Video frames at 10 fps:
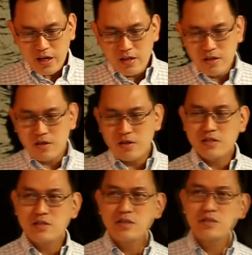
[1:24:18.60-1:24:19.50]
and
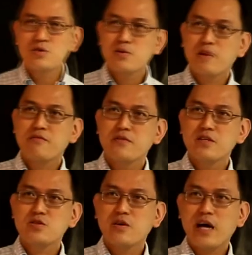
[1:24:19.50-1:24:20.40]
this group of
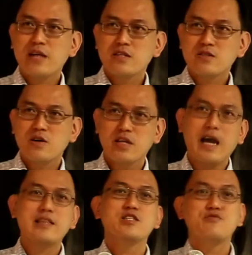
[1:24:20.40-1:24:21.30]
artists called
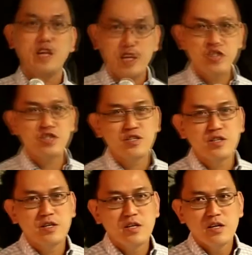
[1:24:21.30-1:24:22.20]
the Artist Village,
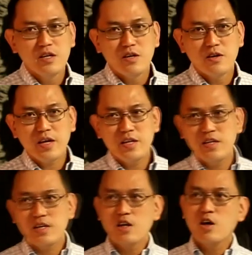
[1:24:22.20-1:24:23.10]
okay,
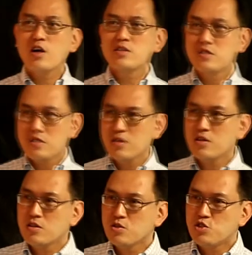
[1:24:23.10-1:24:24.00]
did a lot,
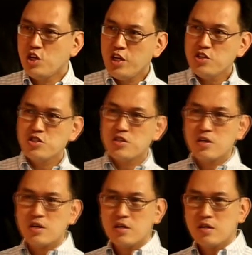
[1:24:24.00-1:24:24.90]
to change
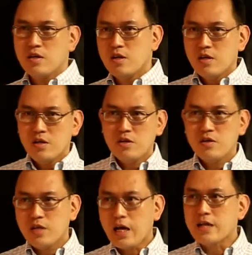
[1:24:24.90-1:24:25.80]
the,
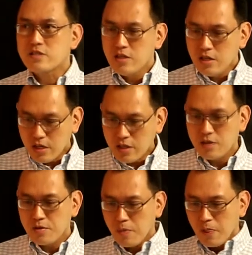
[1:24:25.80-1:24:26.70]
the art scene
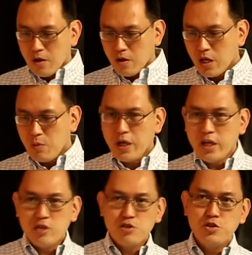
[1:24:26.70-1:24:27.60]
here. Okay,
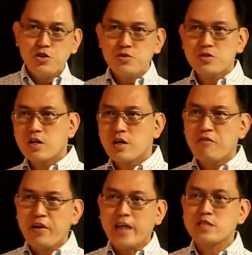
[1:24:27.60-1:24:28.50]
when they introduced
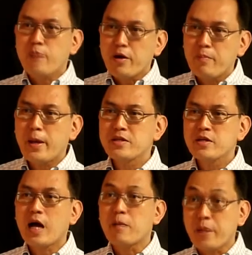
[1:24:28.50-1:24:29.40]
very
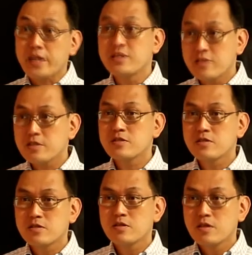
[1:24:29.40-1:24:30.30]
experimental art
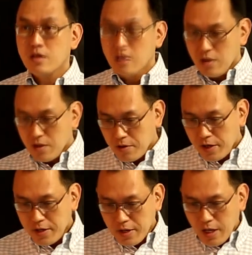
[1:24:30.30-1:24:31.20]
practices,
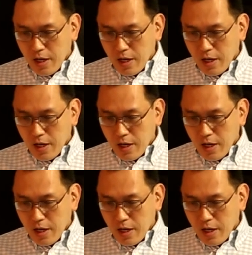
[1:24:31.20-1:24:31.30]
right?